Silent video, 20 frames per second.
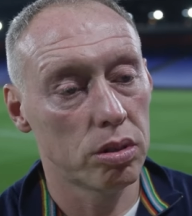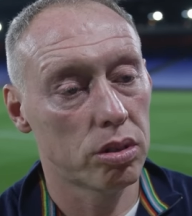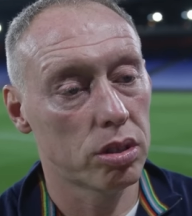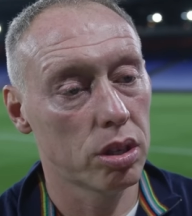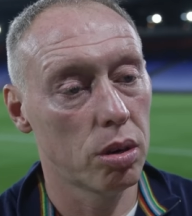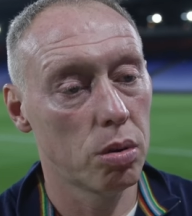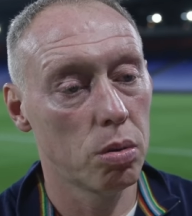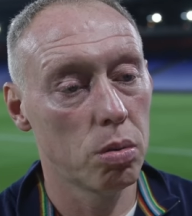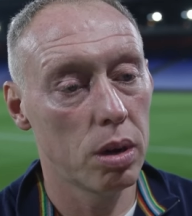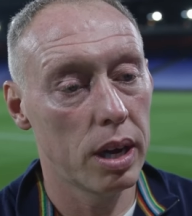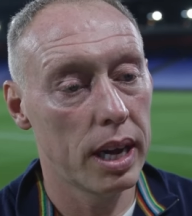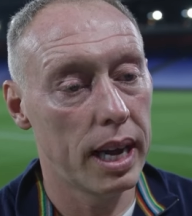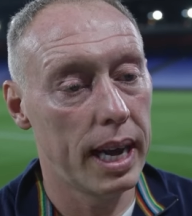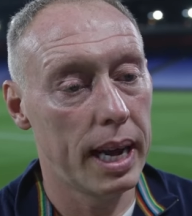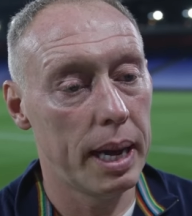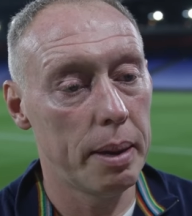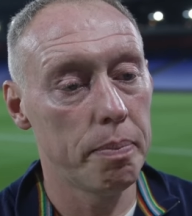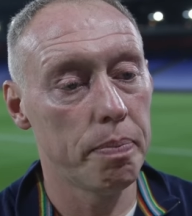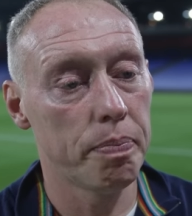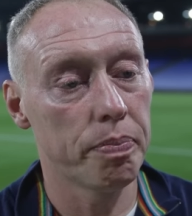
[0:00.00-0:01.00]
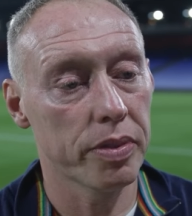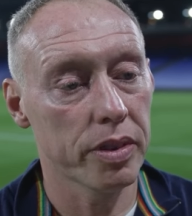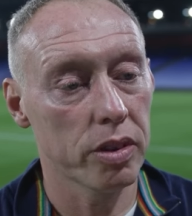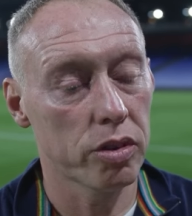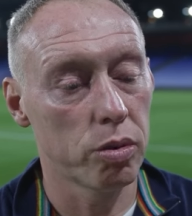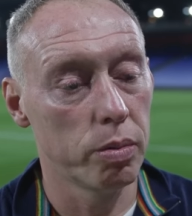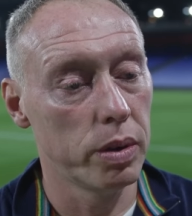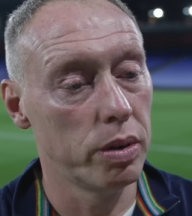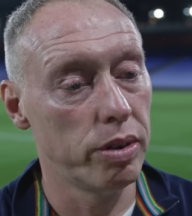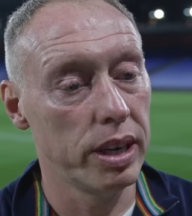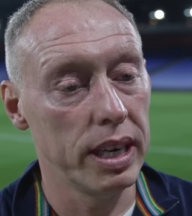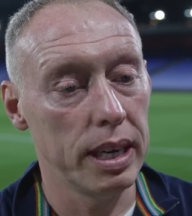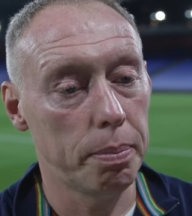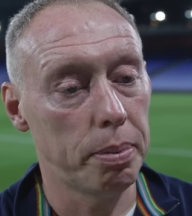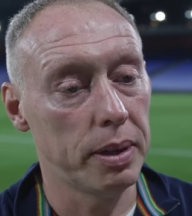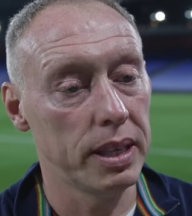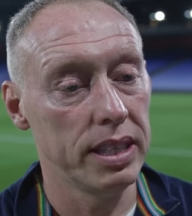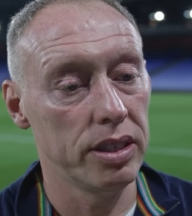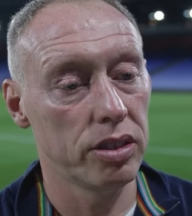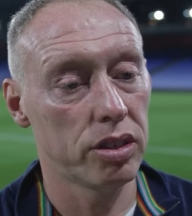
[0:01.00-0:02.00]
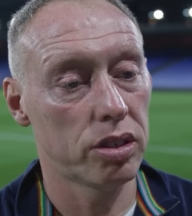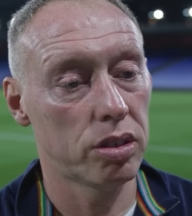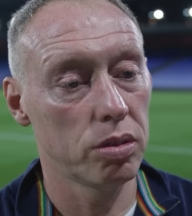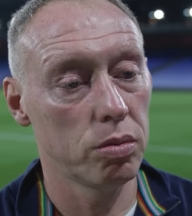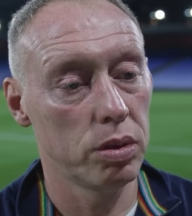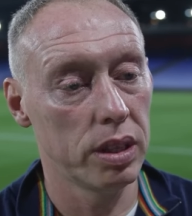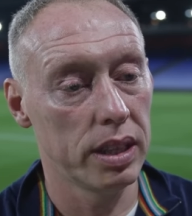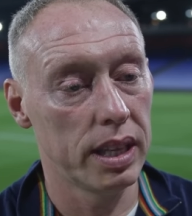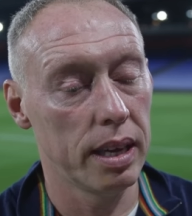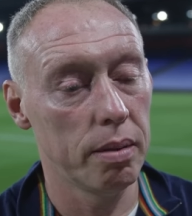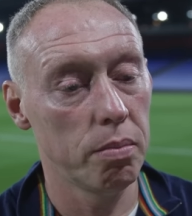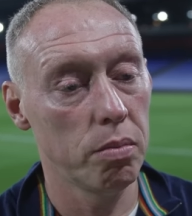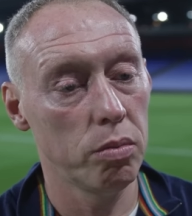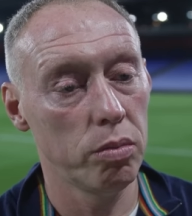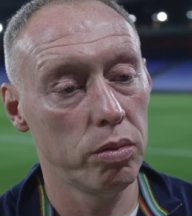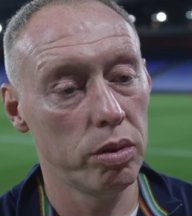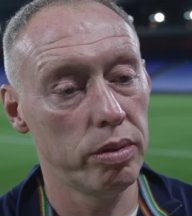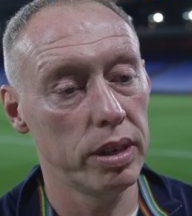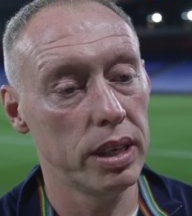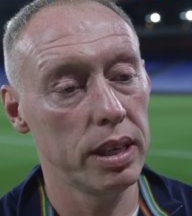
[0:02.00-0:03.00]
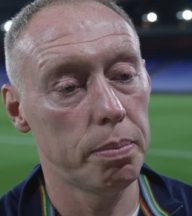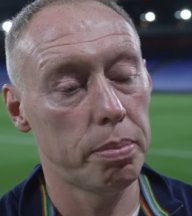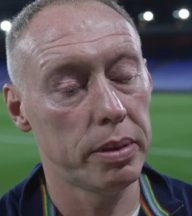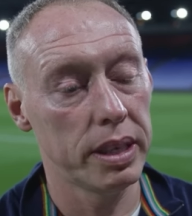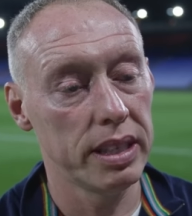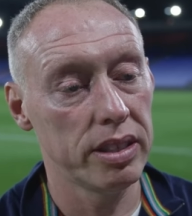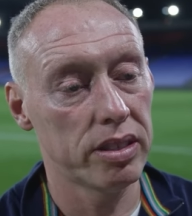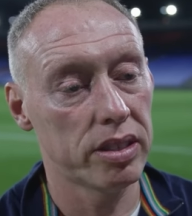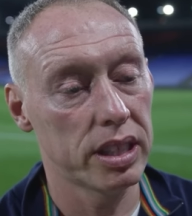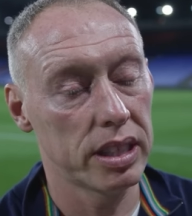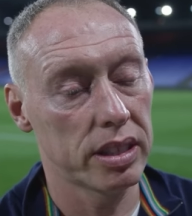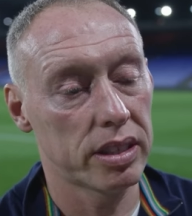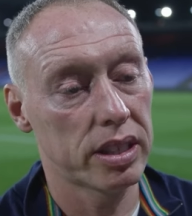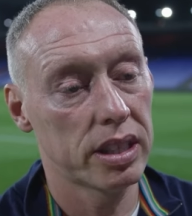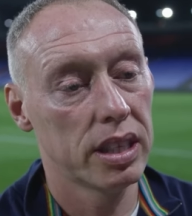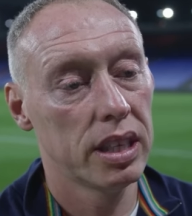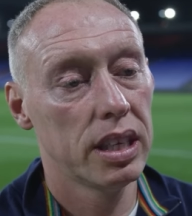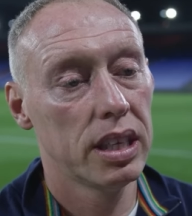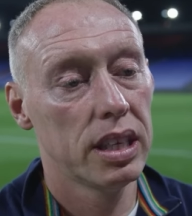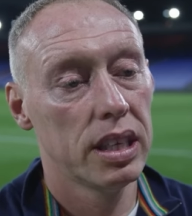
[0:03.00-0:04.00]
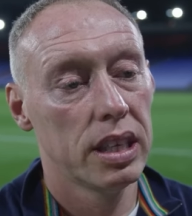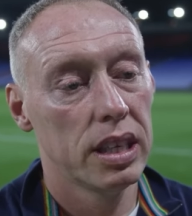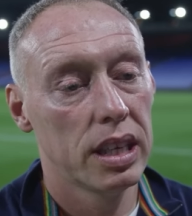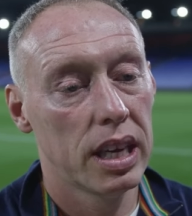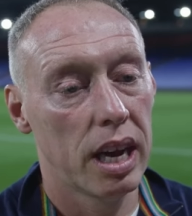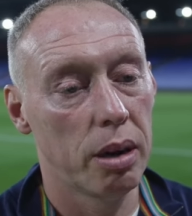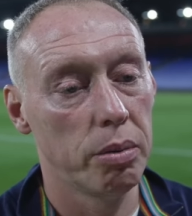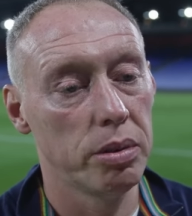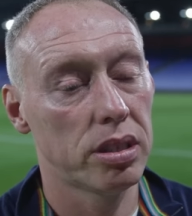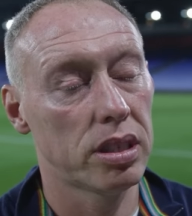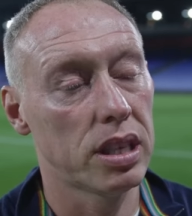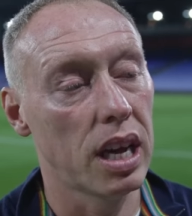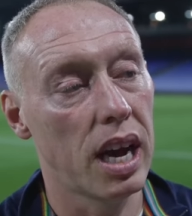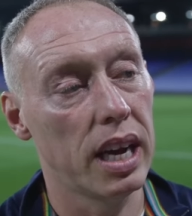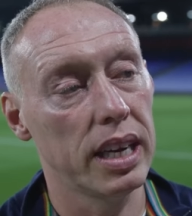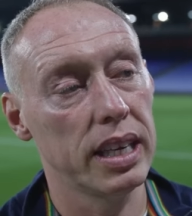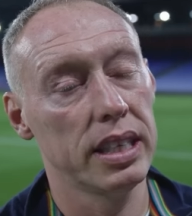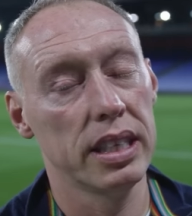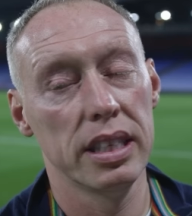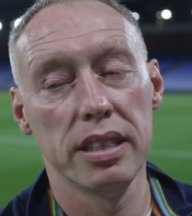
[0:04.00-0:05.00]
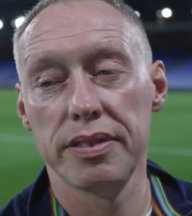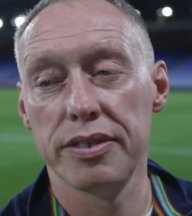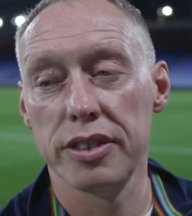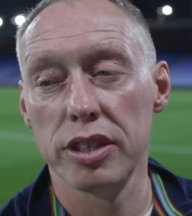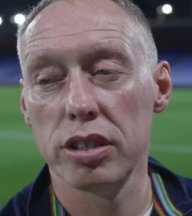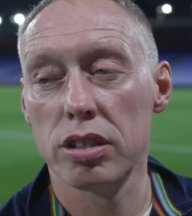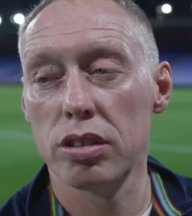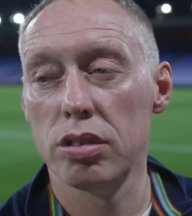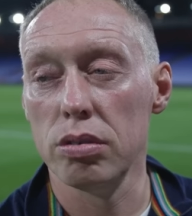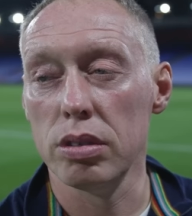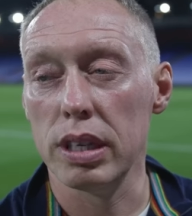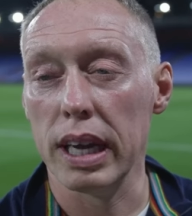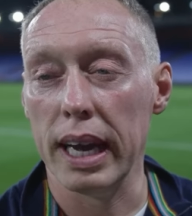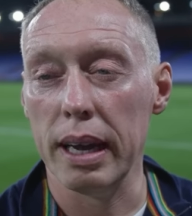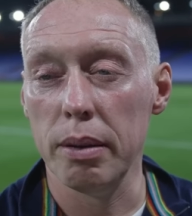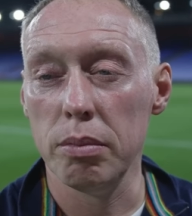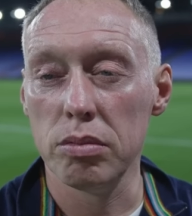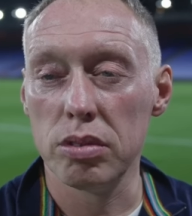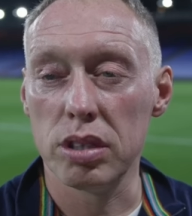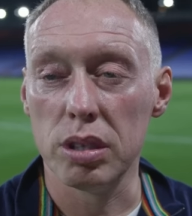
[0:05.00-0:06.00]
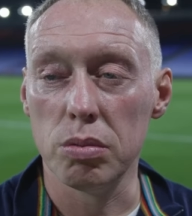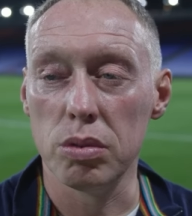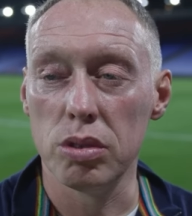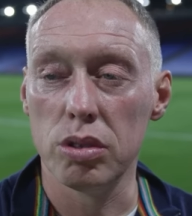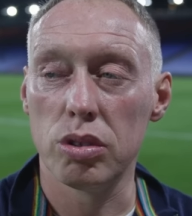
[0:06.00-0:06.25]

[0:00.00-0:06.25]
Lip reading: So we're really pleased with him. We're really pleased that how he started in the first two games.